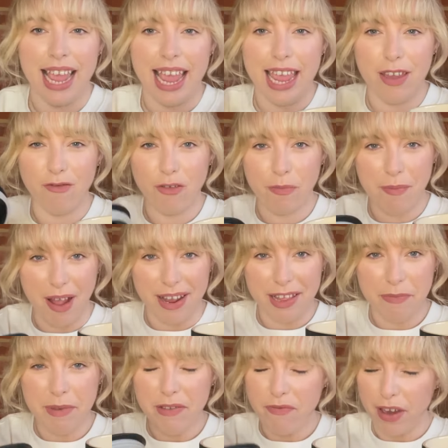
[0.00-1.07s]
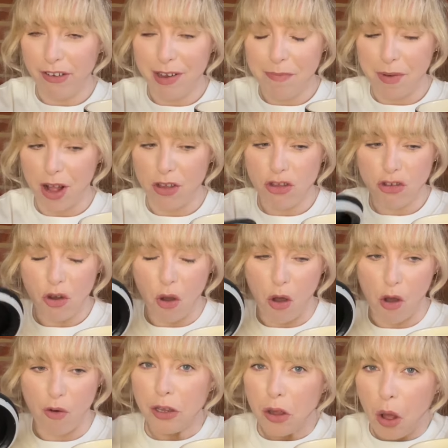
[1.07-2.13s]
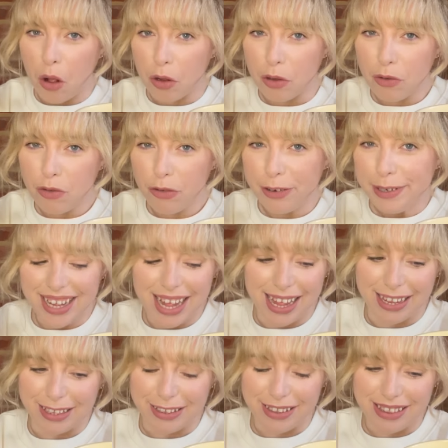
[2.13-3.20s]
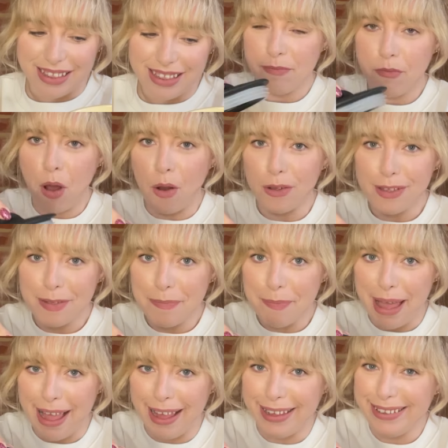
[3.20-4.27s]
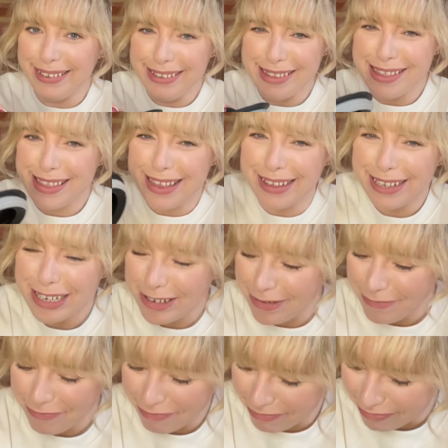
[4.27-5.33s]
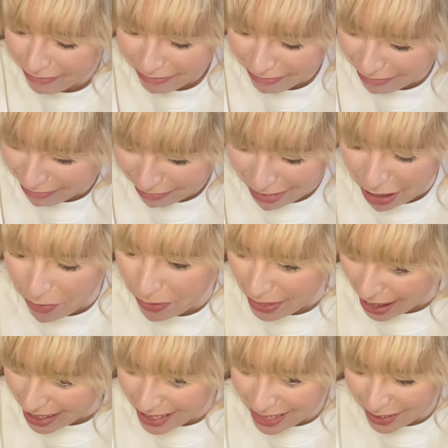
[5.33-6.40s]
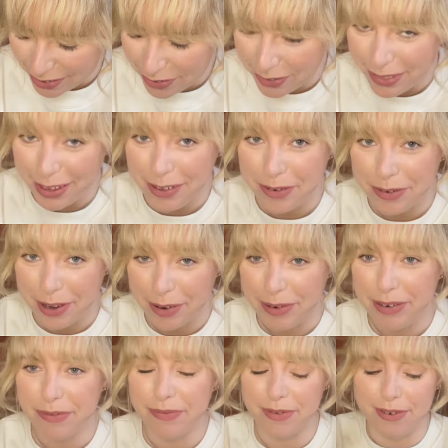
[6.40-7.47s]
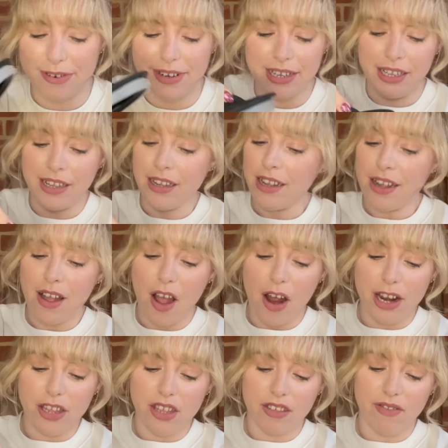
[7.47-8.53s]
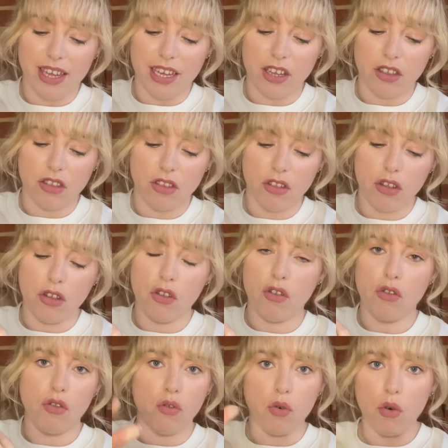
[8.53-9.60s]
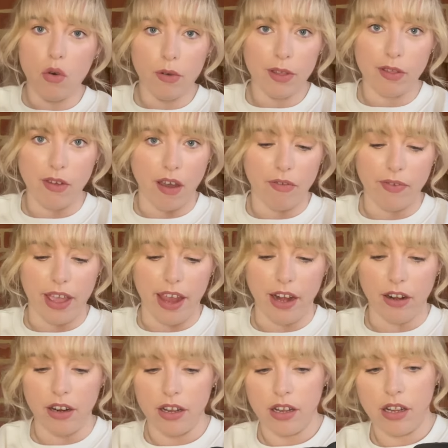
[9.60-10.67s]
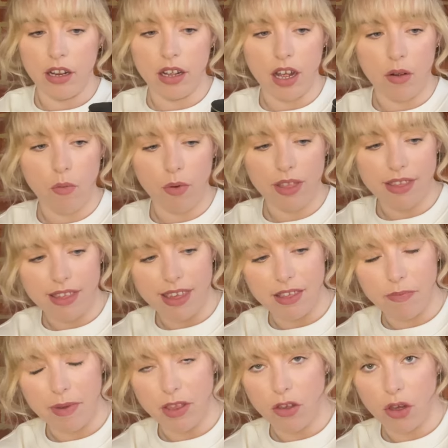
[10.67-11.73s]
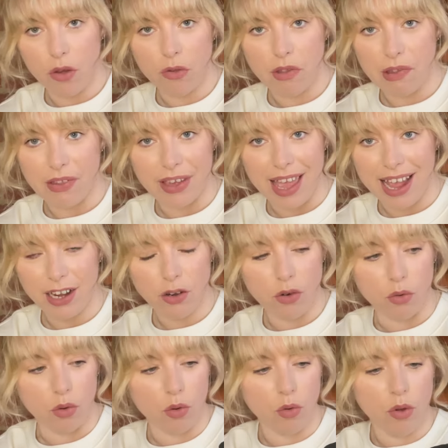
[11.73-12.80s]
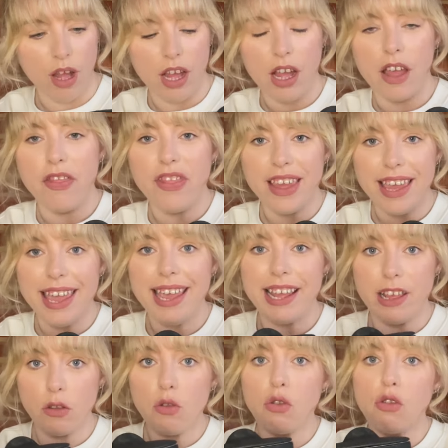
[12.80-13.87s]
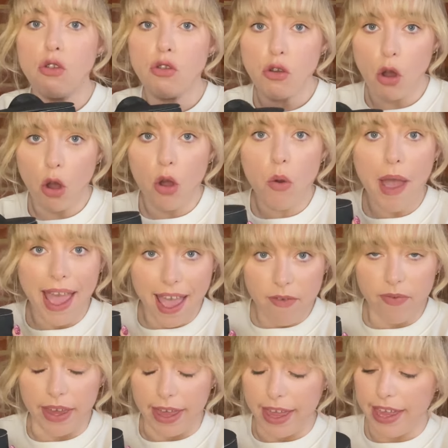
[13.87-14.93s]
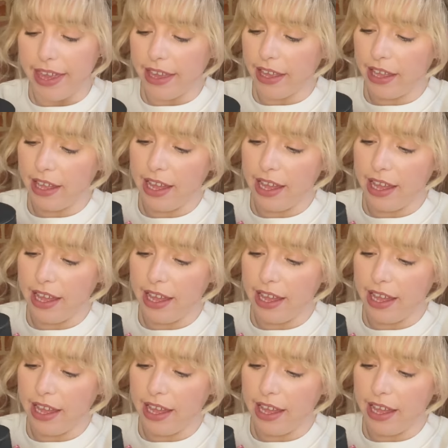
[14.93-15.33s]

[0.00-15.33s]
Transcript: It reminds me very much of cauldron and pots and pans. If that's the look that you're going for, I just think to store stuff in, but once it's been used as a candle, that it is so heavy